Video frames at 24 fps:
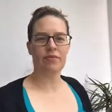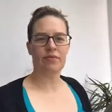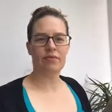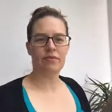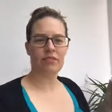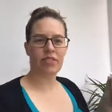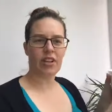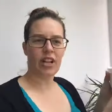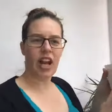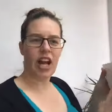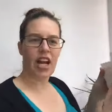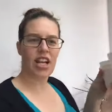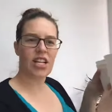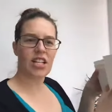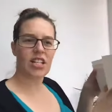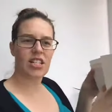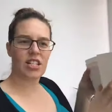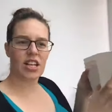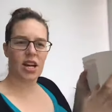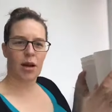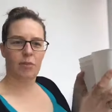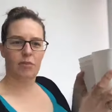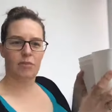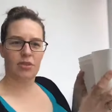for like
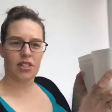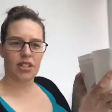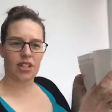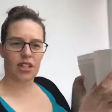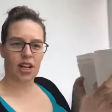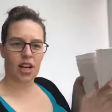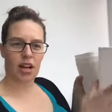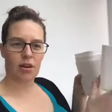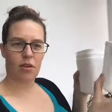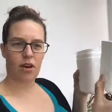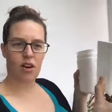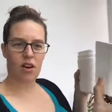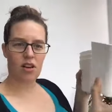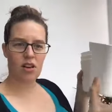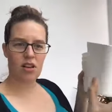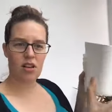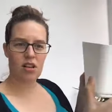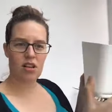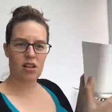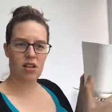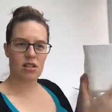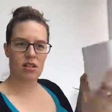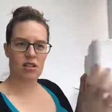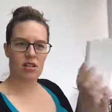tubs to go on.
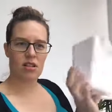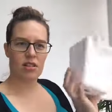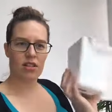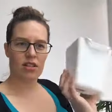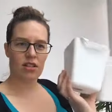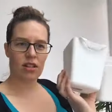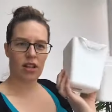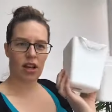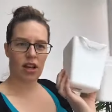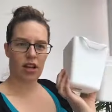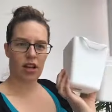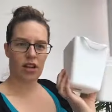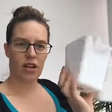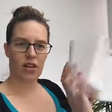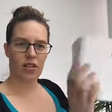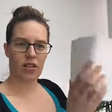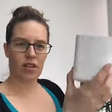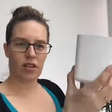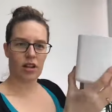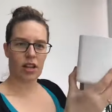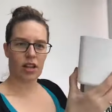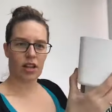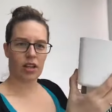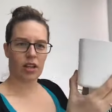So
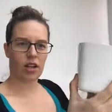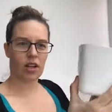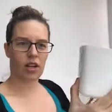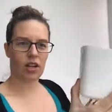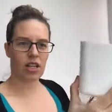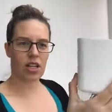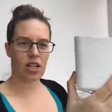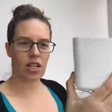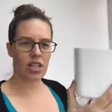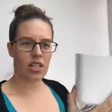like hooky